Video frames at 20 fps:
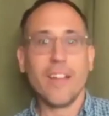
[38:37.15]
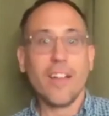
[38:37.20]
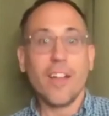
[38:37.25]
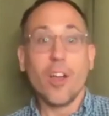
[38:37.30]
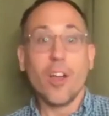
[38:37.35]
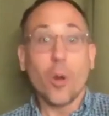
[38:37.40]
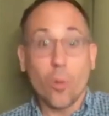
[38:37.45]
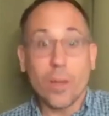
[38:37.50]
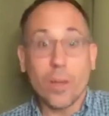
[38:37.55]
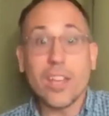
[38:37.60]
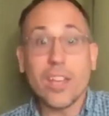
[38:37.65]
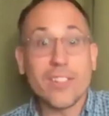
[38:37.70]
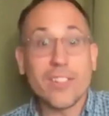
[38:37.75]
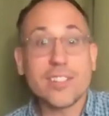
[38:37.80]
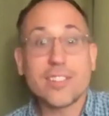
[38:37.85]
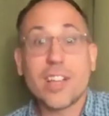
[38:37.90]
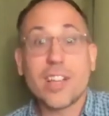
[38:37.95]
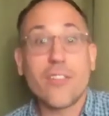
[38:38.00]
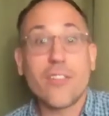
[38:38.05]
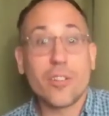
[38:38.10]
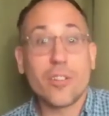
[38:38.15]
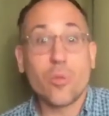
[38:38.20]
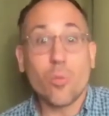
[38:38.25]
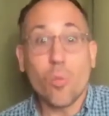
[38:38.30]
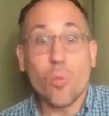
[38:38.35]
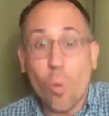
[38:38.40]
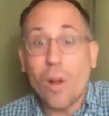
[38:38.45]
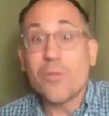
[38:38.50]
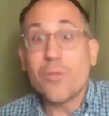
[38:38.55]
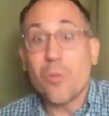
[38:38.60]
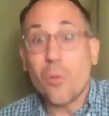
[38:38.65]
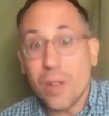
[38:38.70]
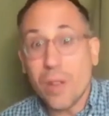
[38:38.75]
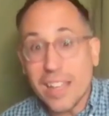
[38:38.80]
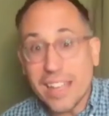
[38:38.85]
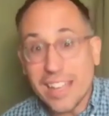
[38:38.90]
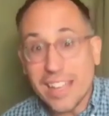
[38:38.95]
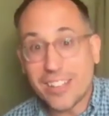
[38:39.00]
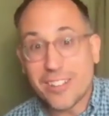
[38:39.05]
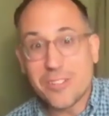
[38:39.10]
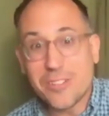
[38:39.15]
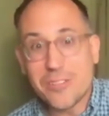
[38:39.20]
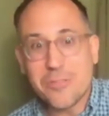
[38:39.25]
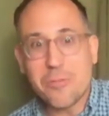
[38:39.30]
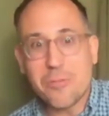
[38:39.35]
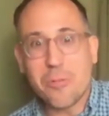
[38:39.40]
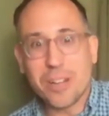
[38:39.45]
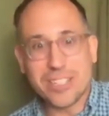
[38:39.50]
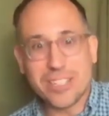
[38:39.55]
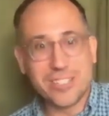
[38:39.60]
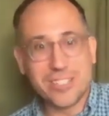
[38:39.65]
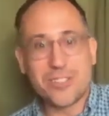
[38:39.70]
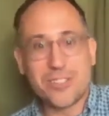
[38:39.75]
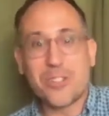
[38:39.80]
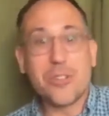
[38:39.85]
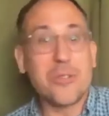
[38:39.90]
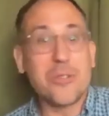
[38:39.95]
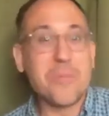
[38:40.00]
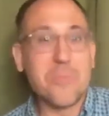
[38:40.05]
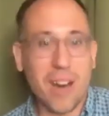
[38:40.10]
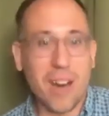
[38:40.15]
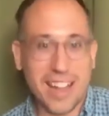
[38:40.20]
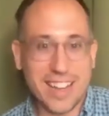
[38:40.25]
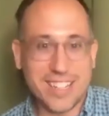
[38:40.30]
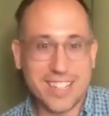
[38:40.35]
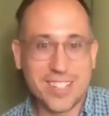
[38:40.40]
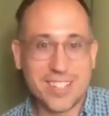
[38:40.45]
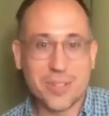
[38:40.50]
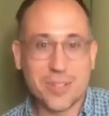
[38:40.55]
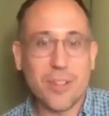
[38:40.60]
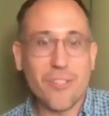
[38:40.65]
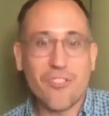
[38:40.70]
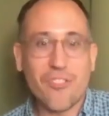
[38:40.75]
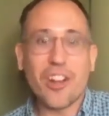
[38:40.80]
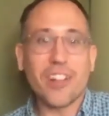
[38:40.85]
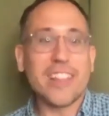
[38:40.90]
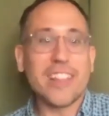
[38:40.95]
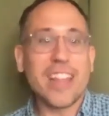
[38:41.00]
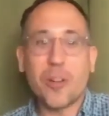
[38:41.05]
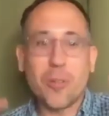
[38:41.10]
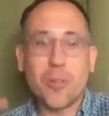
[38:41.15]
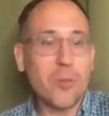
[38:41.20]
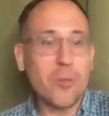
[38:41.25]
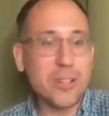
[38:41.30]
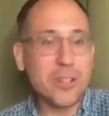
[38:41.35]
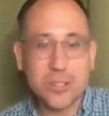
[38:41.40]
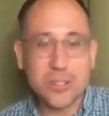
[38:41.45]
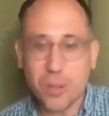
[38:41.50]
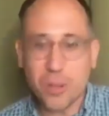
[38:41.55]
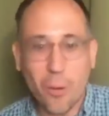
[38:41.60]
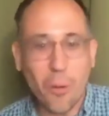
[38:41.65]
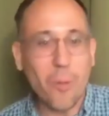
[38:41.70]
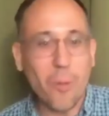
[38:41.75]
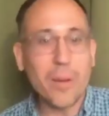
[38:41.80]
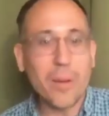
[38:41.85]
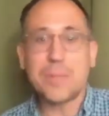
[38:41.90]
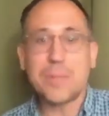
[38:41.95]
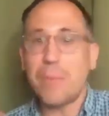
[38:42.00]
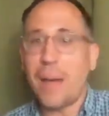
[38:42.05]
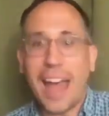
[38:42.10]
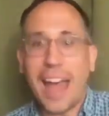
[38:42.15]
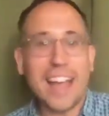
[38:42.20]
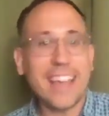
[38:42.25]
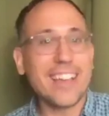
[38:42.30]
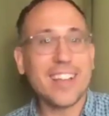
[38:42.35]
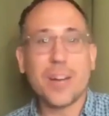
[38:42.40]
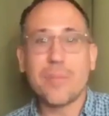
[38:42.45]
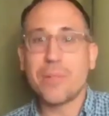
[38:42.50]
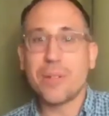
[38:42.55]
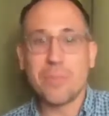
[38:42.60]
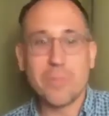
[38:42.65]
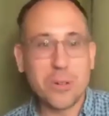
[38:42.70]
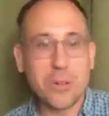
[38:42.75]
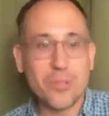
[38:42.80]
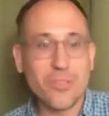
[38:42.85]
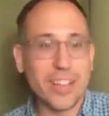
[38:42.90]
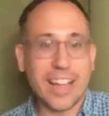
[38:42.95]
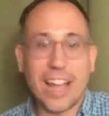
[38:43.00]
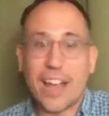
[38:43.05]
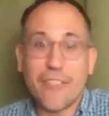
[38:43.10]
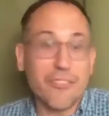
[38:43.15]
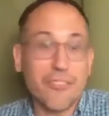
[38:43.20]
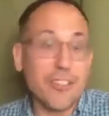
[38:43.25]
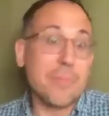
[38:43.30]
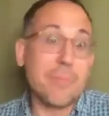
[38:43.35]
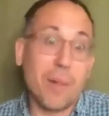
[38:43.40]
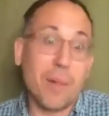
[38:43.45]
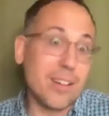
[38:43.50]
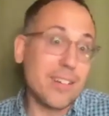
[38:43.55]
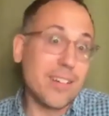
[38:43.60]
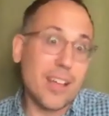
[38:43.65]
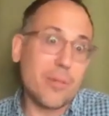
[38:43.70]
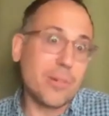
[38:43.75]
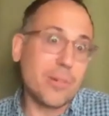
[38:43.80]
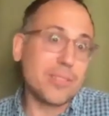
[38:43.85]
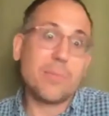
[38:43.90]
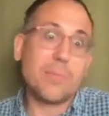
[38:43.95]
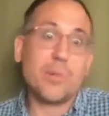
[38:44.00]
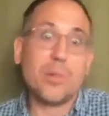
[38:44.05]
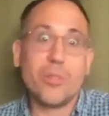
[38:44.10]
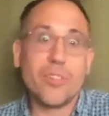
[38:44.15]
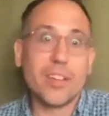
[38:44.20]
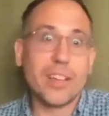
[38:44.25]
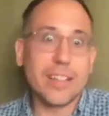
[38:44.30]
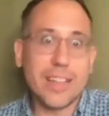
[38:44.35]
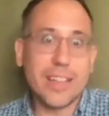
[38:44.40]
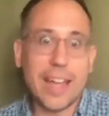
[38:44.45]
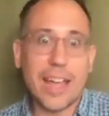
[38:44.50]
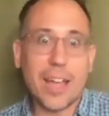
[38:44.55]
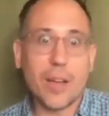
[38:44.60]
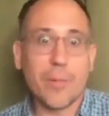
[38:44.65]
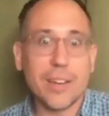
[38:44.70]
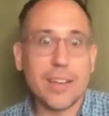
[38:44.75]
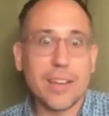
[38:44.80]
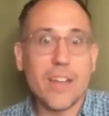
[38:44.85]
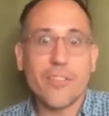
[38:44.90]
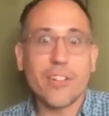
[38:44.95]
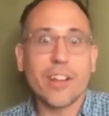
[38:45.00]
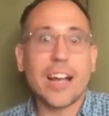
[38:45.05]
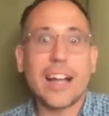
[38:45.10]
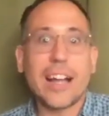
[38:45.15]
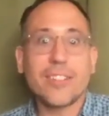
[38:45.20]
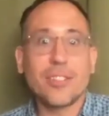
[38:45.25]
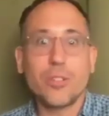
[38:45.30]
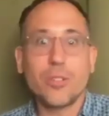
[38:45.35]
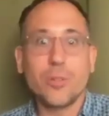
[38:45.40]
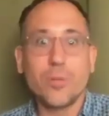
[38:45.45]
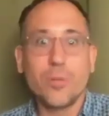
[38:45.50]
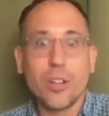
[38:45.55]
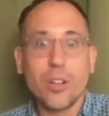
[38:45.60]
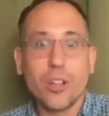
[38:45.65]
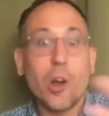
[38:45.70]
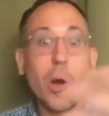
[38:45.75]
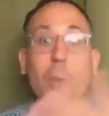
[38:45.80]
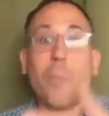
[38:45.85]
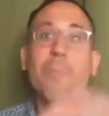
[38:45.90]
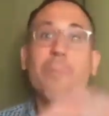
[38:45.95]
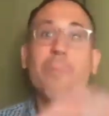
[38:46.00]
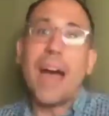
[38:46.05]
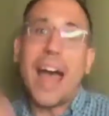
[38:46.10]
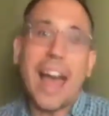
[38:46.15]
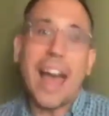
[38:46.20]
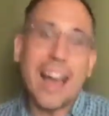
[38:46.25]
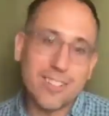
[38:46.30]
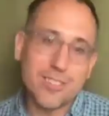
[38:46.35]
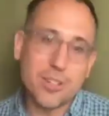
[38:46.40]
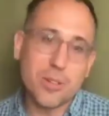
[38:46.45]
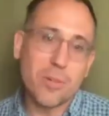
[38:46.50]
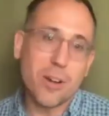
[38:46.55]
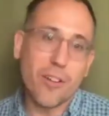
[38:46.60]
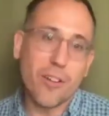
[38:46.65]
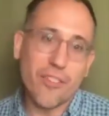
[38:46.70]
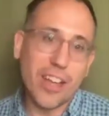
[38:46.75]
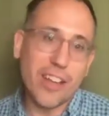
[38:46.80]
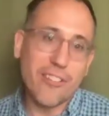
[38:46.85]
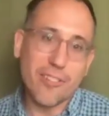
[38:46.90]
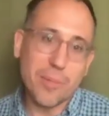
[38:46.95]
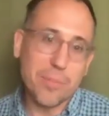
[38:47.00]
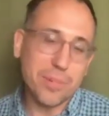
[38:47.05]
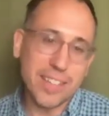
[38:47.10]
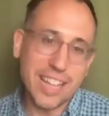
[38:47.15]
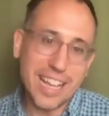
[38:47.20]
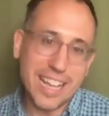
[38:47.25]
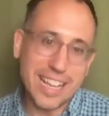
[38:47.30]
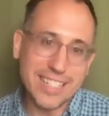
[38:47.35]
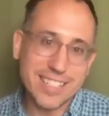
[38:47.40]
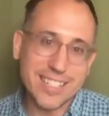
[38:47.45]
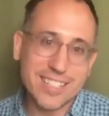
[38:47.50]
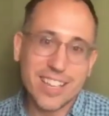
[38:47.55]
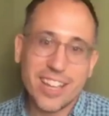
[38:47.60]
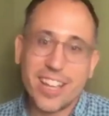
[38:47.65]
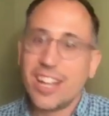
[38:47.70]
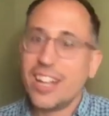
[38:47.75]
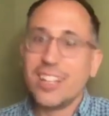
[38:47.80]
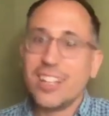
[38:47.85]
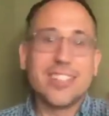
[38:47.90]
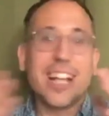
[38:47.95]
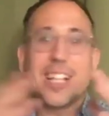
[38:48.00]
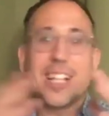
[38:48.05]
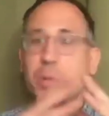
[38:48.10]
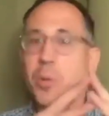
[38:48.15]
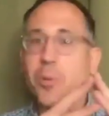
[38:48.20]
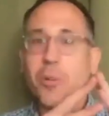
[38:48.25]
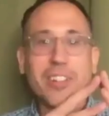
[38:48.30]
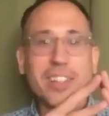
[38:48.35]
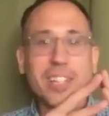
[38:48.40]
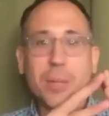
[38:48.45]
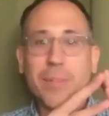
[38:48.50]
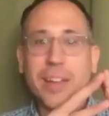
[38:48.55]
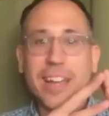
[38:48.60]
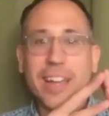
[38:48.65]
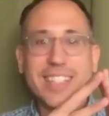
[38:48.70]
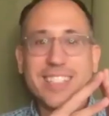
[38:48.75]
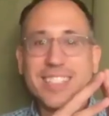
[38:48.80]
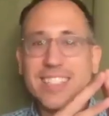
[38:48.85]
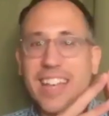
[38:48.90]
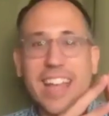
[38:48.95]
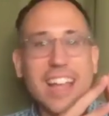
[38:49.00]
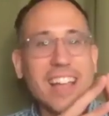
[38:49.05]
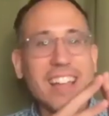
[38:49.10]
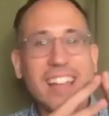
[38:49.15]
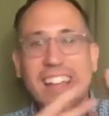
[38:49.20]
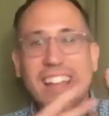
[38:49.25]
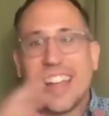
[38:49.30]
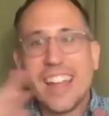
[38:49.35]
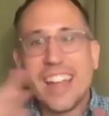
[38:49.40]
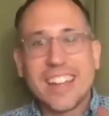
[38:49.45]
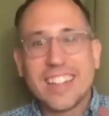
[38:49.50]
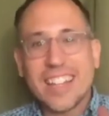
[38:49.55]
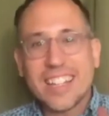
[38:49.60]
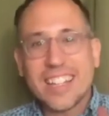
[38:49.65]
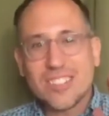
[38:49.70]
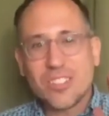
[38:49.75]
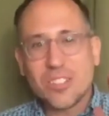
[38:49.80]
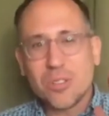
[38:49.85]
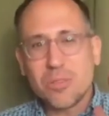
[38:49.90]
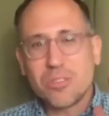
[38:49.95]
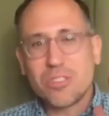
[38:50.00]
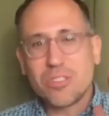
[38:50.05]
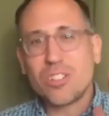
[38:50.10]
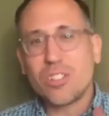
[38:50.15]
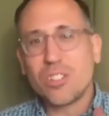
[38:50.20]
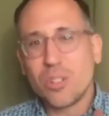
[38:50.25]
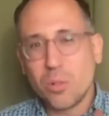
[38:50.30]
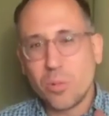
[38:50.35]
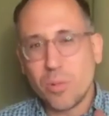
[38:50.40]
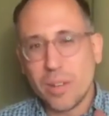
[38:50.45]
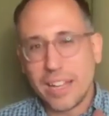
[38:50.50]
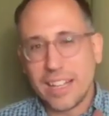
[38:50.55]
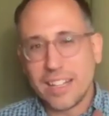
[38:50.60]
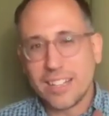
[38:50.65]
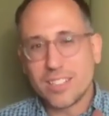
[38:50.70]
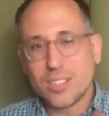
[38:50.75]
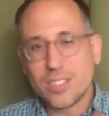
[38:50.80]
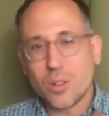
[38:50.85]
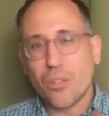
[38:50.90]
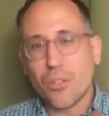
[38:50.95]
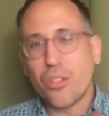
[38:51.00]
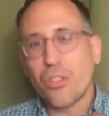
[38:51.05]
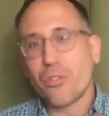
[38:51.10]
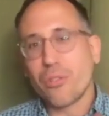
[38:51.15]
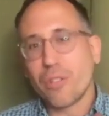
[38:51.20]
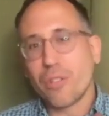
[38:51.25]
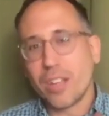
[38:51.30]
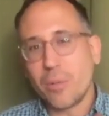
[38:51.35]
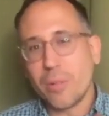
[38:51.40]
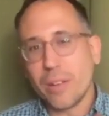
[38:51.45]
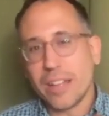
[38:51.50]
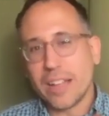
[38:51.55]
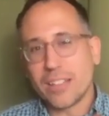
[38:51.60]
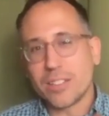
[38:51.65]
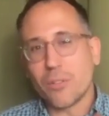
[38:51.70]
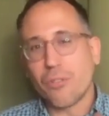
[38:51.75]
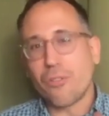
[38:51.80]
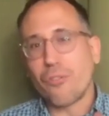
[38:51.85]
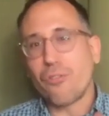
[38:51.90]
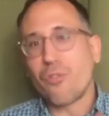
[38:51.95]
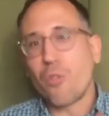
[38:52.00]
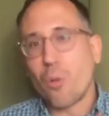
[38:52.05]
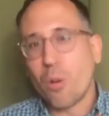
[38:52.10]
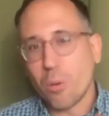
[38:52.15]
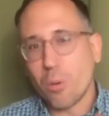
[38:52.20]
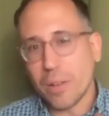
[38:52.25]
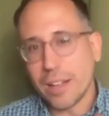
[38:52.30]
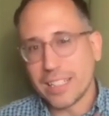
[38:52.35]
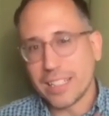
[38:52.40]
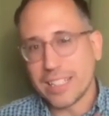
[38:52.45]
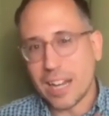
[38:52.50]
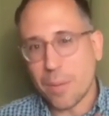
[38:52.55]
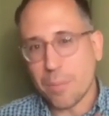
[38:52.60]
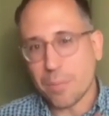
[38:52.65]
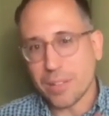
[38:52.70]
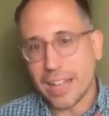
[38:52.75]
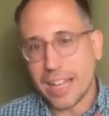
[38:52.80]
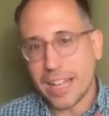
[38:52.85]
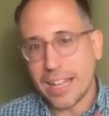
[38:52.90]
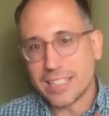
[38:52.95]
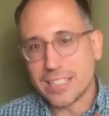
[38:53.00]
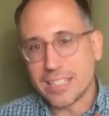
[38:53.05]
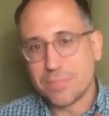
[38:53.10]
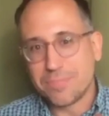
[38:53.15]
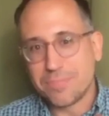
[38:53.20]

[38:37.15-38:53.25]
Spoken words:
We even discovered 1 week was too much. We felt like we were just always packing up and moving. Every Monday was a moving day. We never got to go back to our favorite place. That's where we really began saying, let's do 2 weeks or 3 weeks or 4 weeks at a place